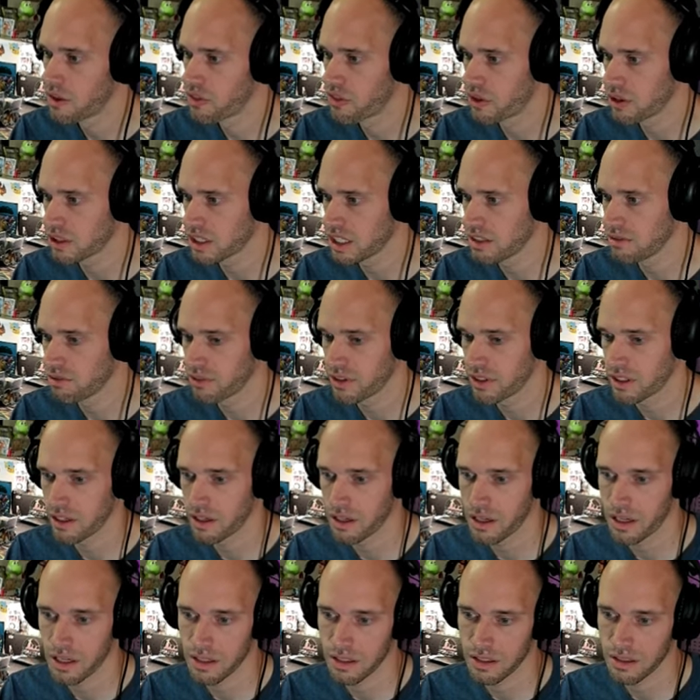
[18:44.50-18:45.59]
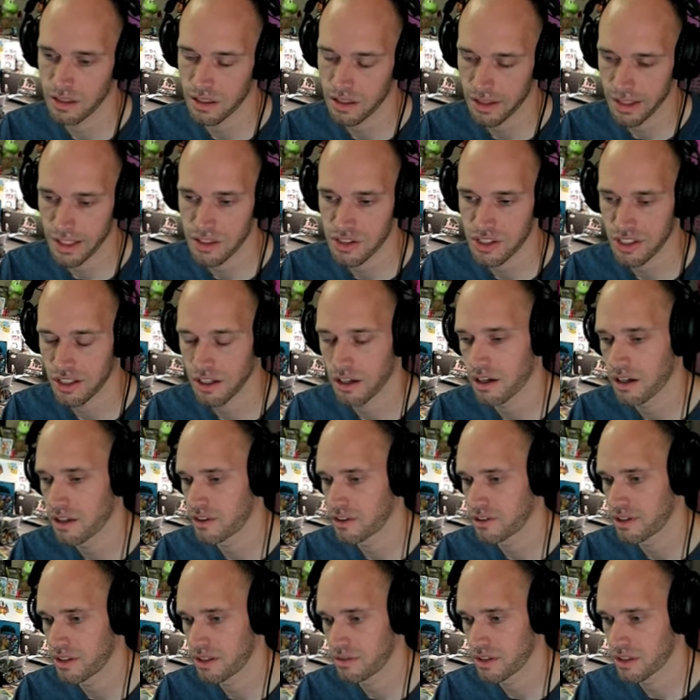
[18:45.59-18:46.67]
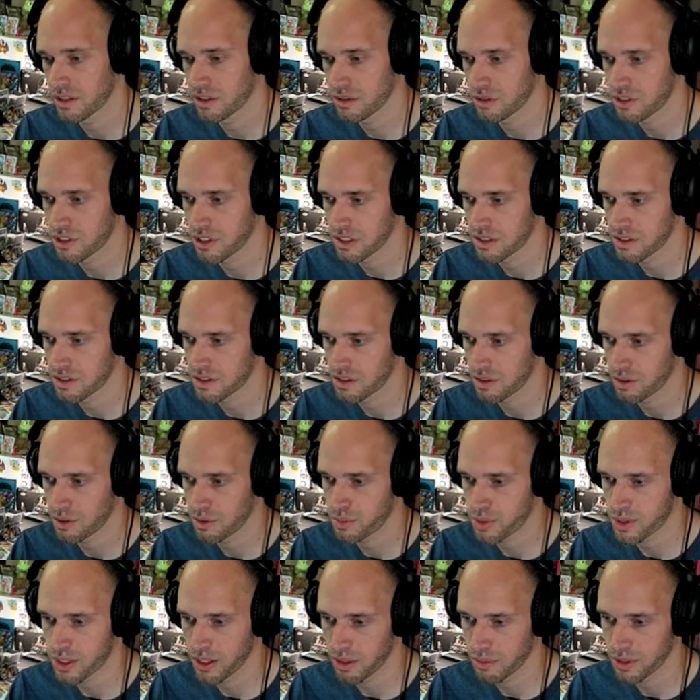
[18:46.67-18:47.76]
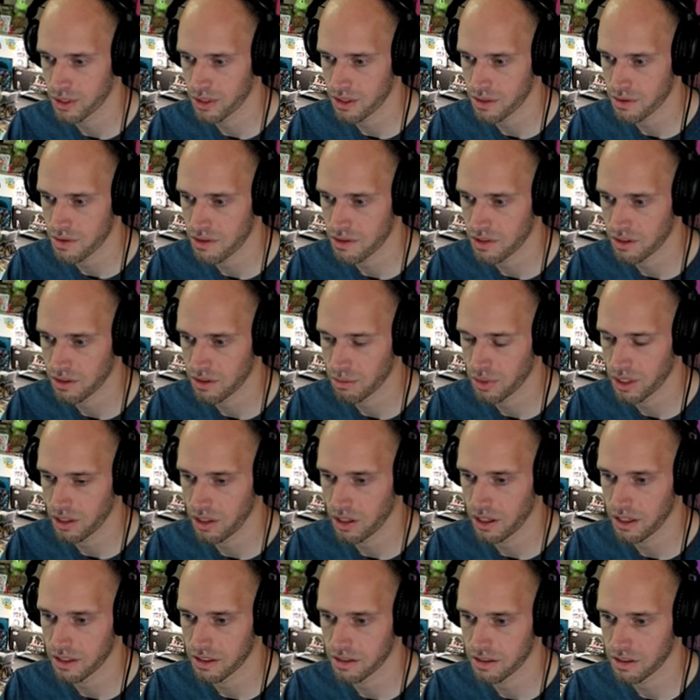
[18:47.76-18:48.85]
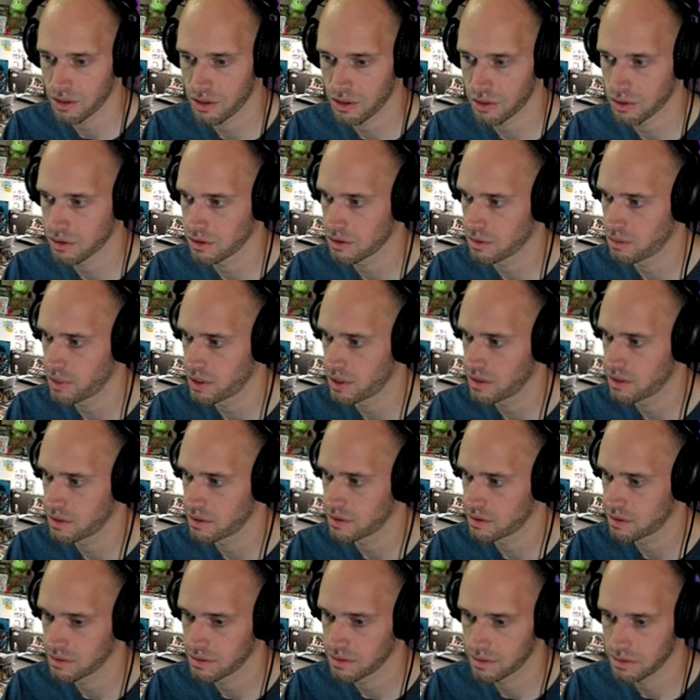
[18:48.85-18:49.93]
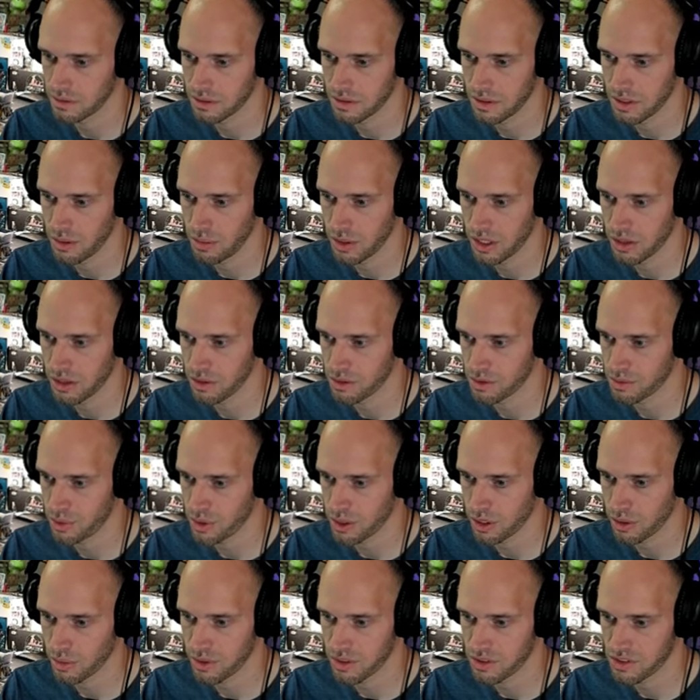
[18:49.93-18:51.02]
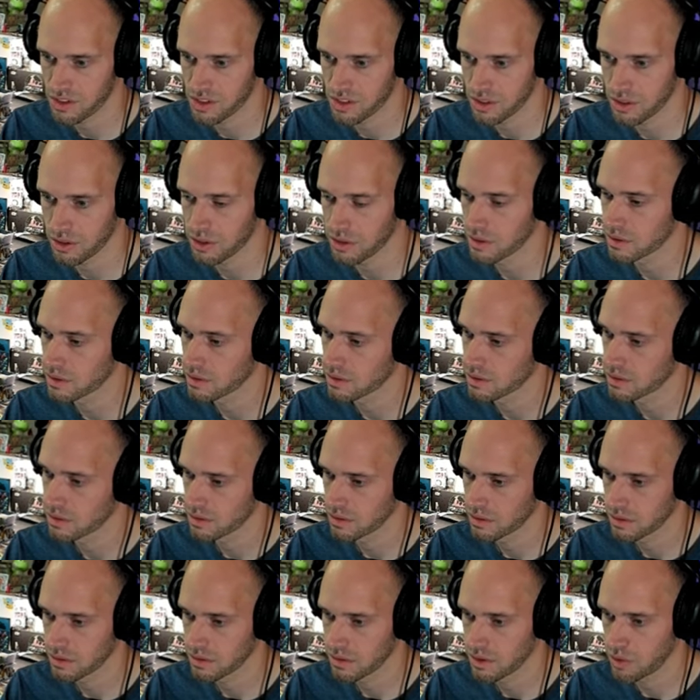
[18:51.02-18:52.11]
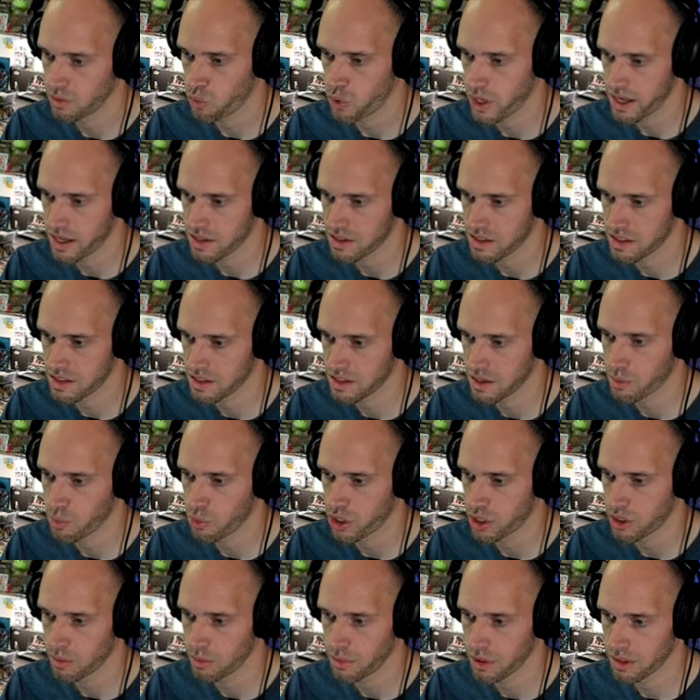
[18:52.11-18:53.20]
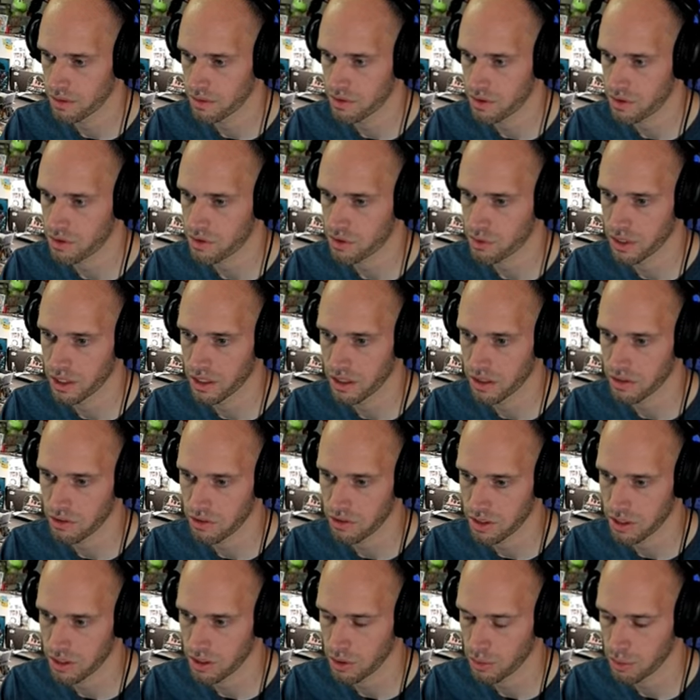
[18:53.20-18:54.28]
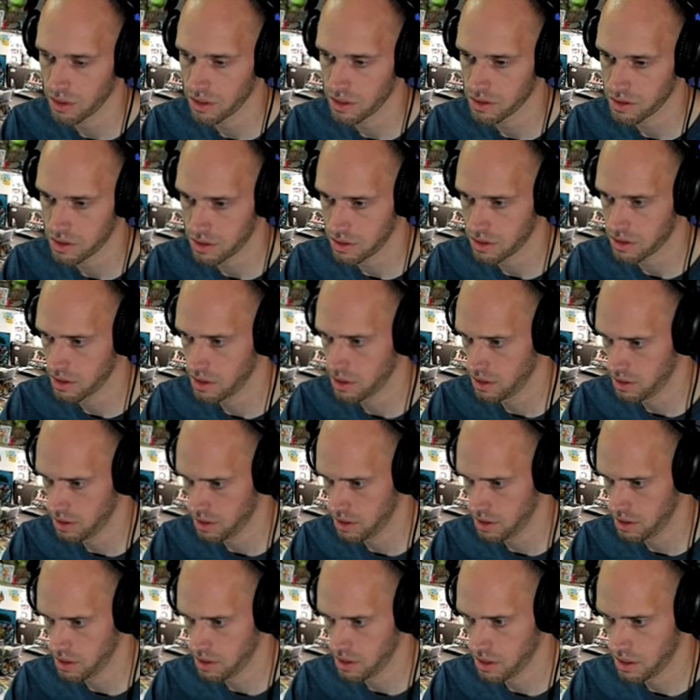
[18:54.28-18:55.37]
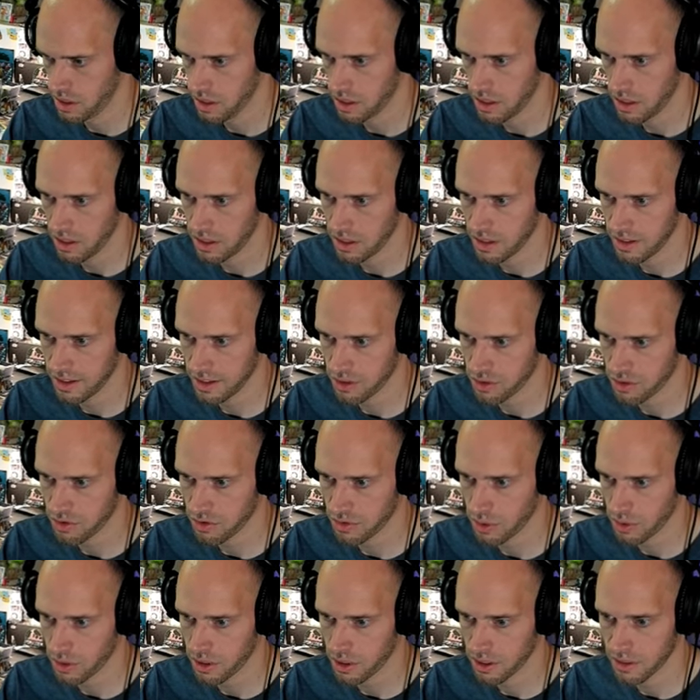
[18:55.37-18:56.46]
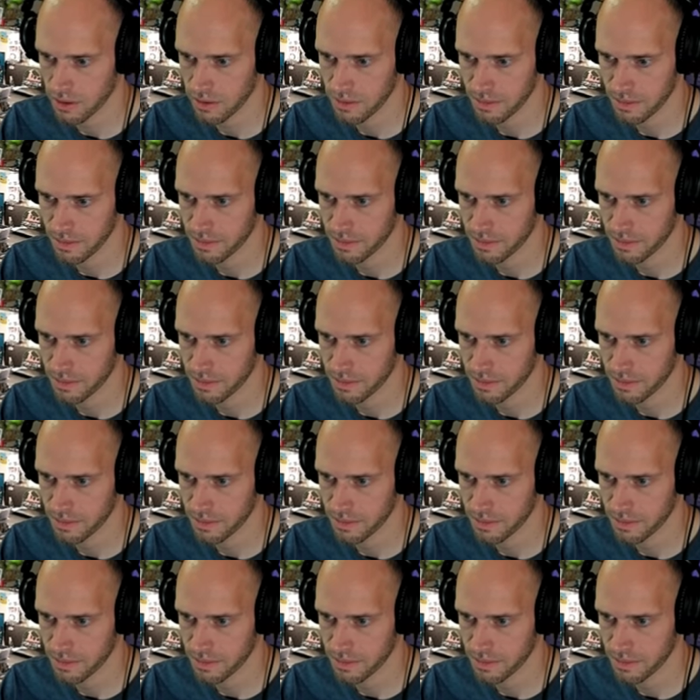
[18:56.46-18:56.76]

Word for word: the Leafeon and the Glaceon, they're evolutions, so they're probably always going to be hot and cold, but I mean, they'll probably still rest somewhere above the three legendary beasts. And then these four,